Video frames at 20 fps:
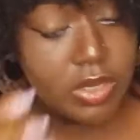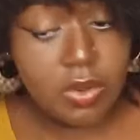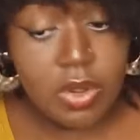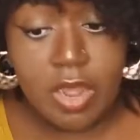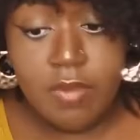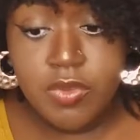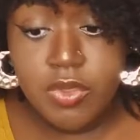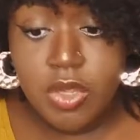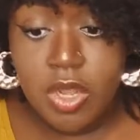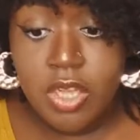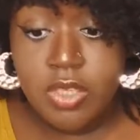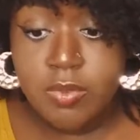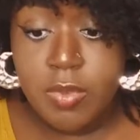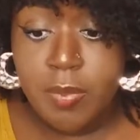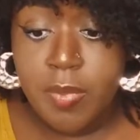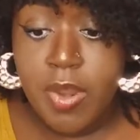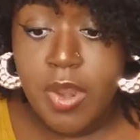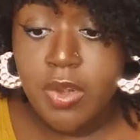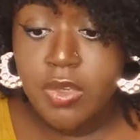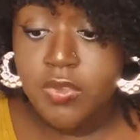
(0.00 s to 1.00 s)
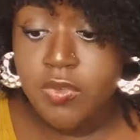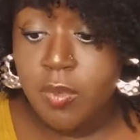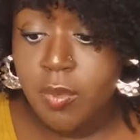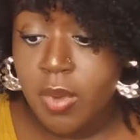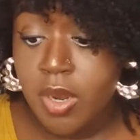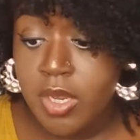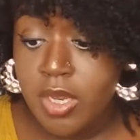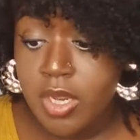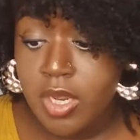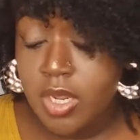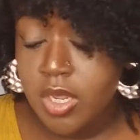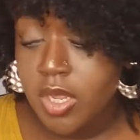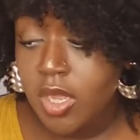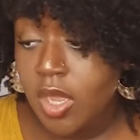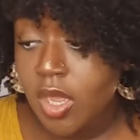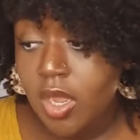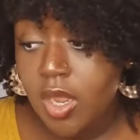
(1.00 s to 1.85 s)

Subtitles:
I'd have to ask my parents for money,